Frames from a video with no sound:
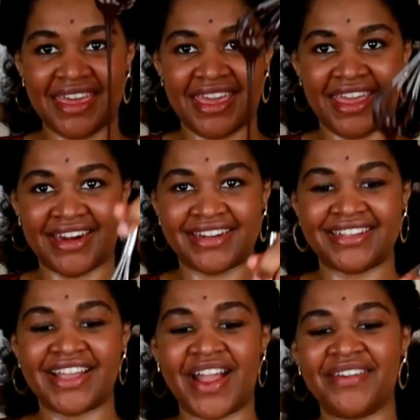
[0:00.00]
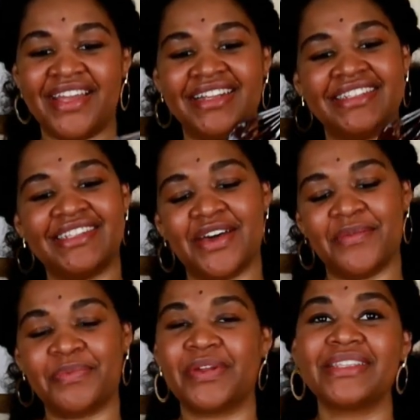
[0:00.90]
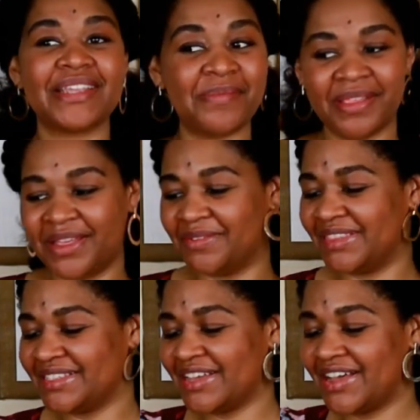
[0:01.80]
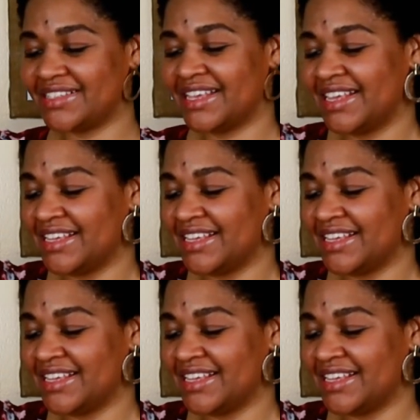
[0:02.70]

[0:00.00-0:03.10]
that. Alright, so I'm going to stop playing with the sauce,